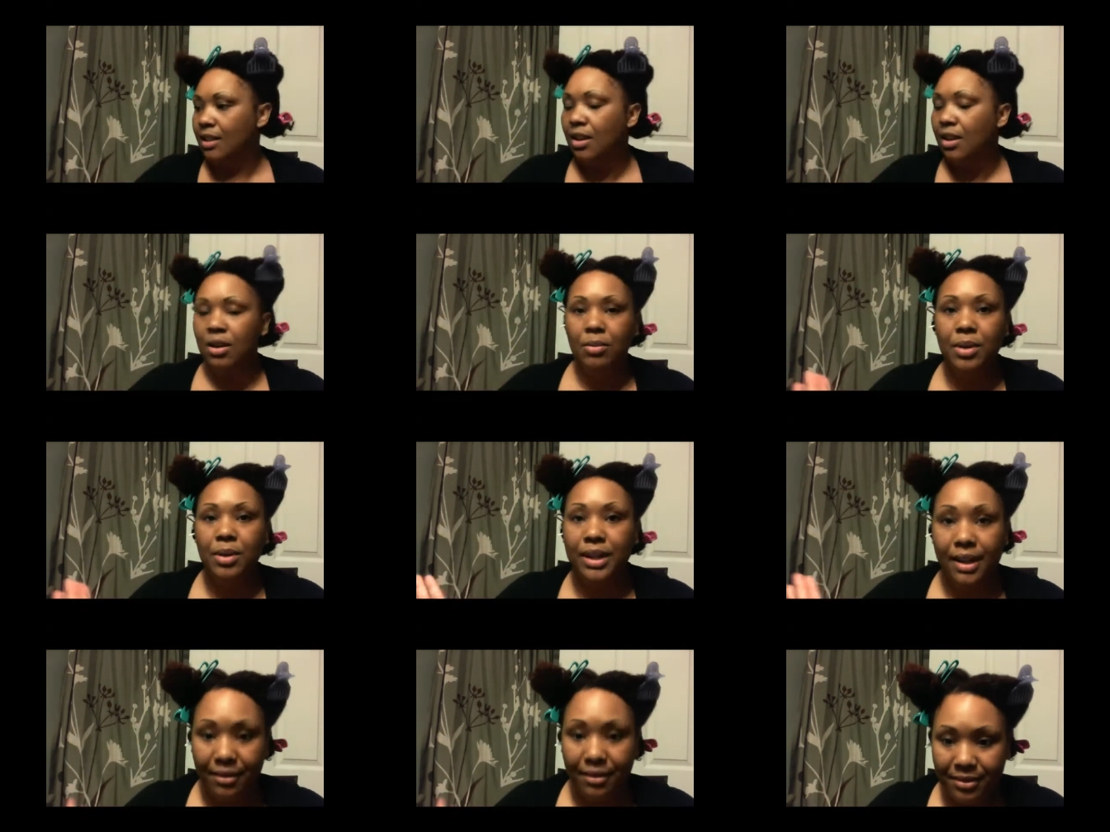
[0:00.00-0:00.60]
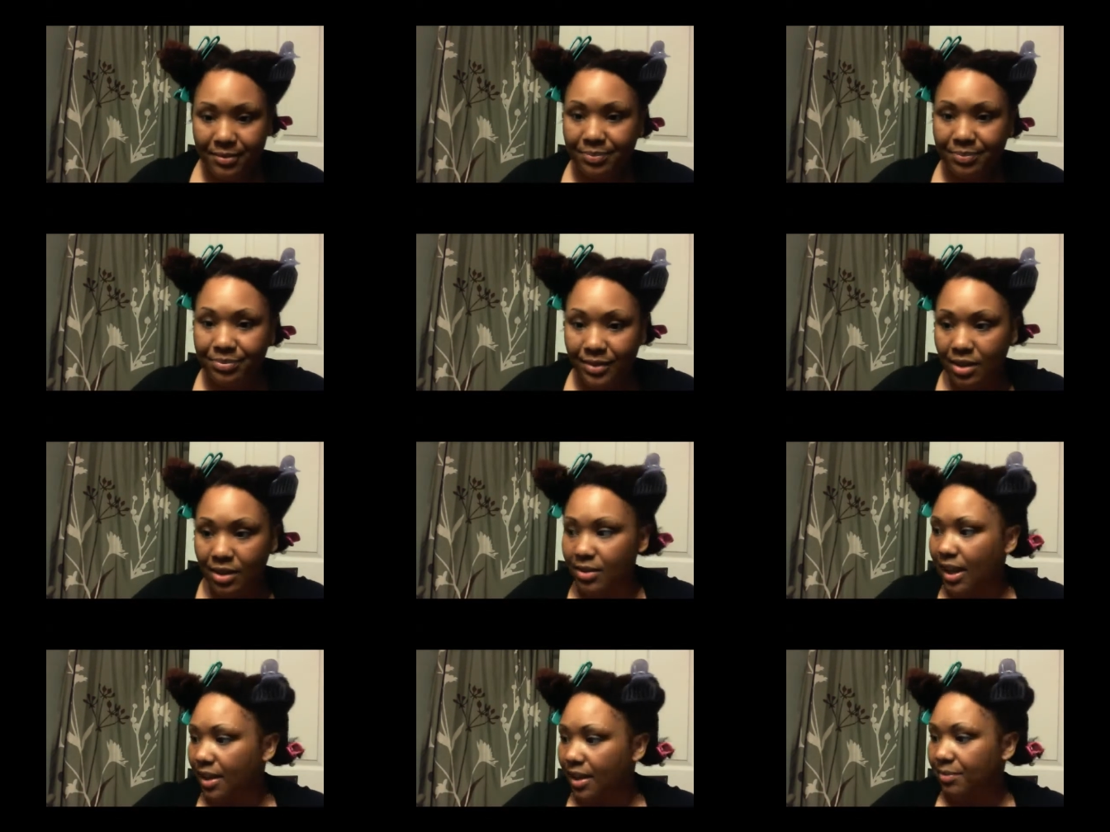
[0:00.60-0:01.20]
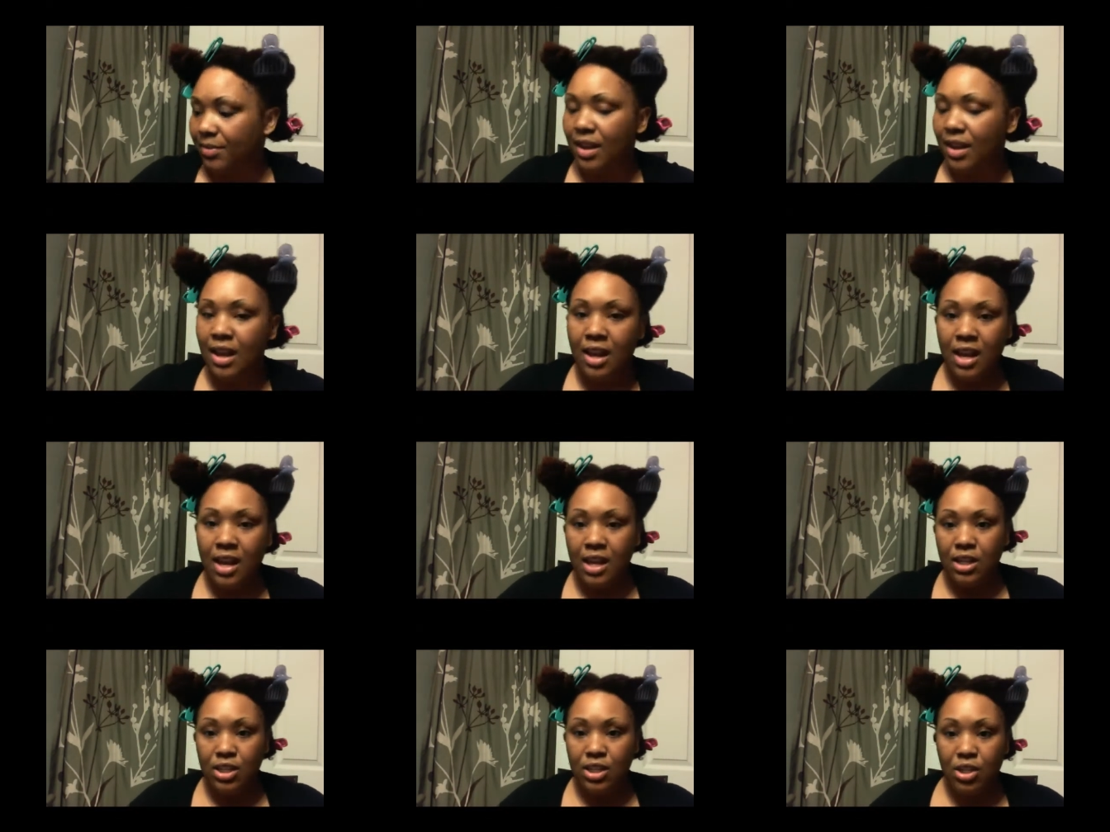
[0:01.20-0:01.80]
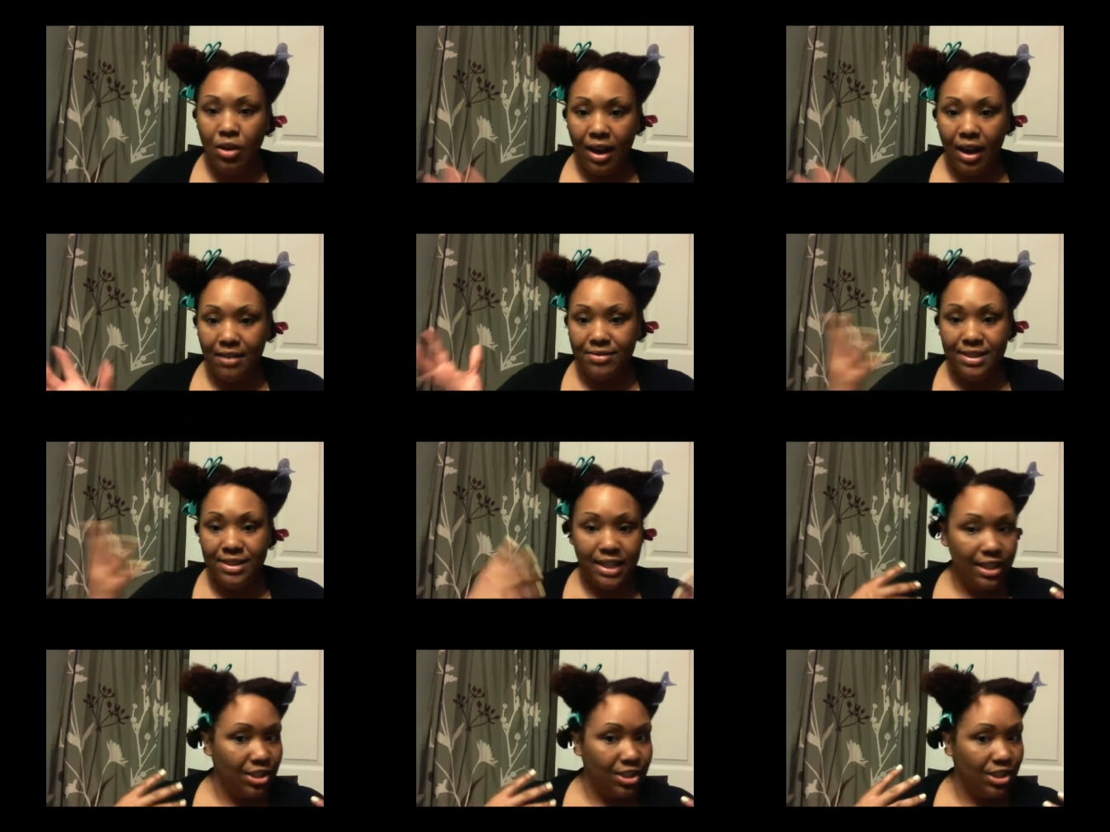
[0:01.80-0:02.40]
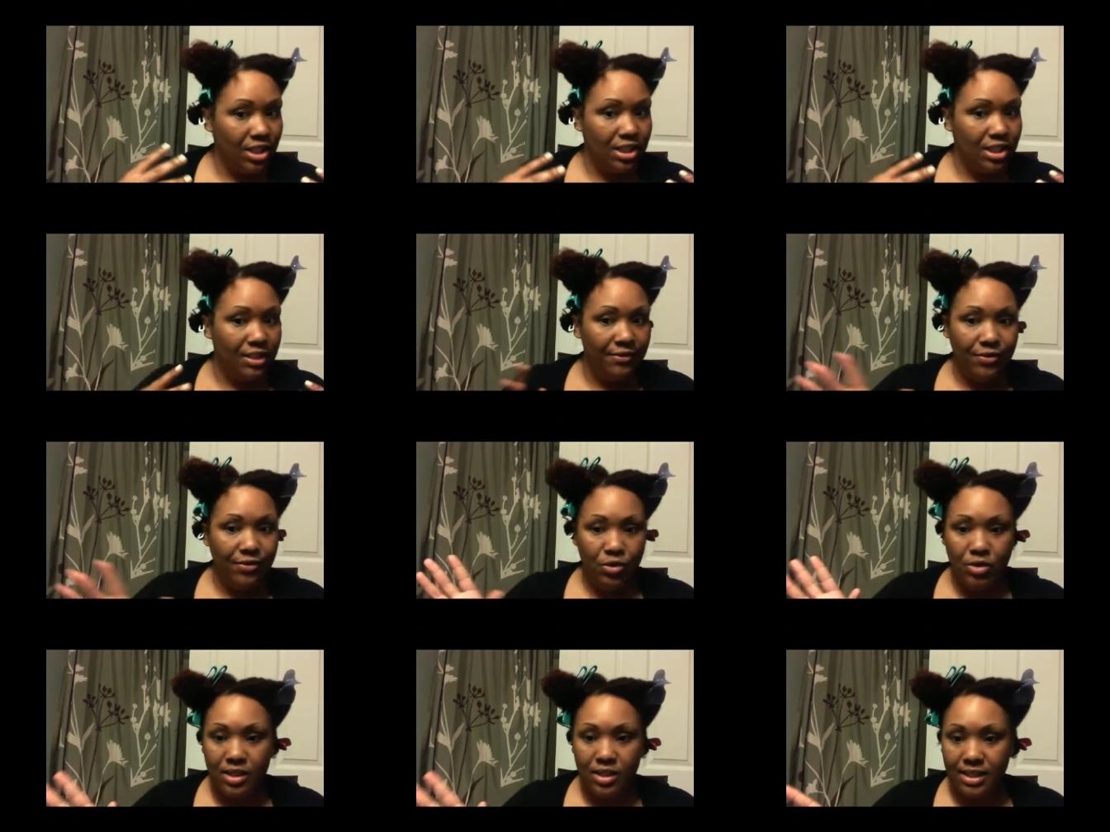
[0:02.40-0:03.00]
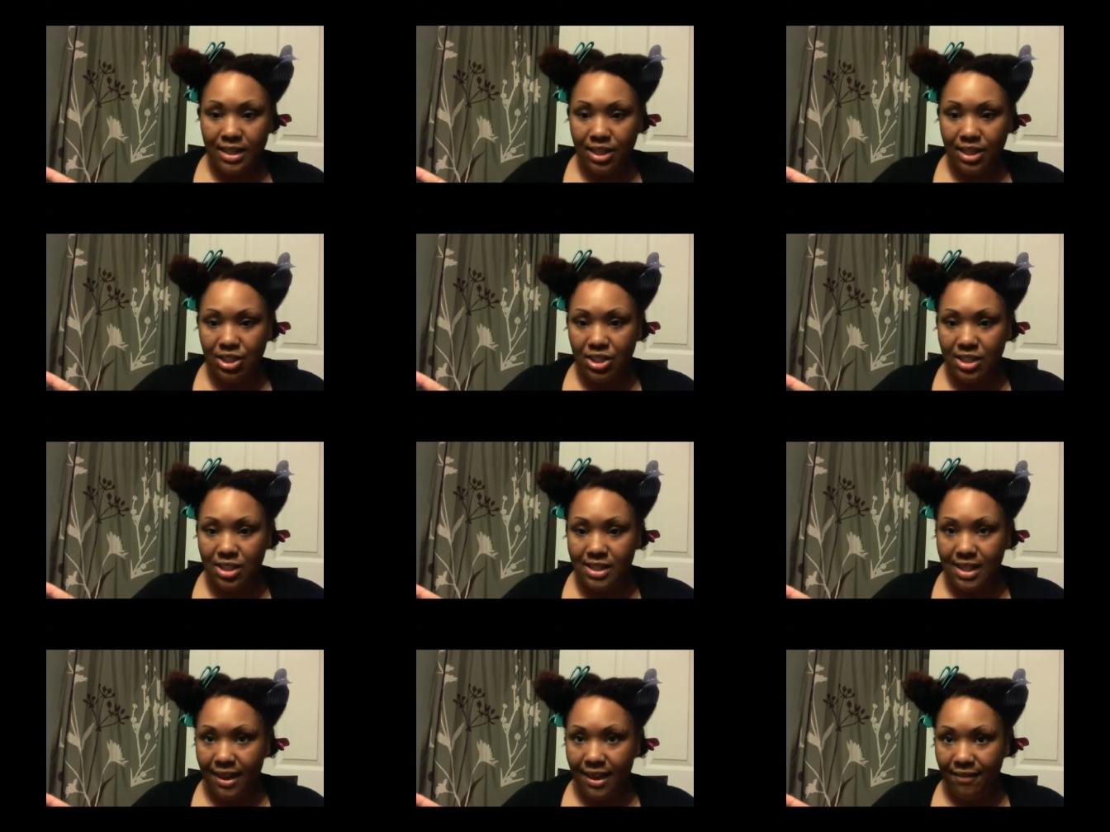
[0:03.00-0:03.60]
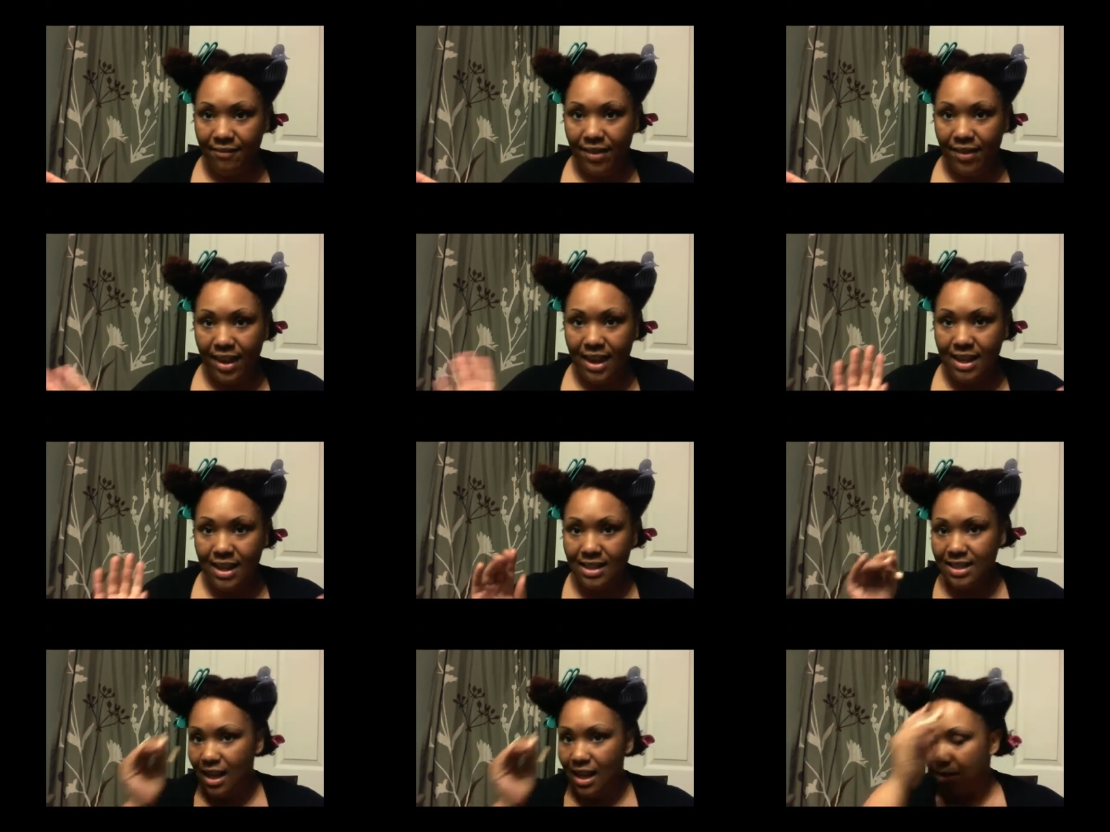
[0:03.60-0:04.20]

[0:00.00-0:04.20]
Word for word: whatever. Okay. So I've sectioned into four sections that fast.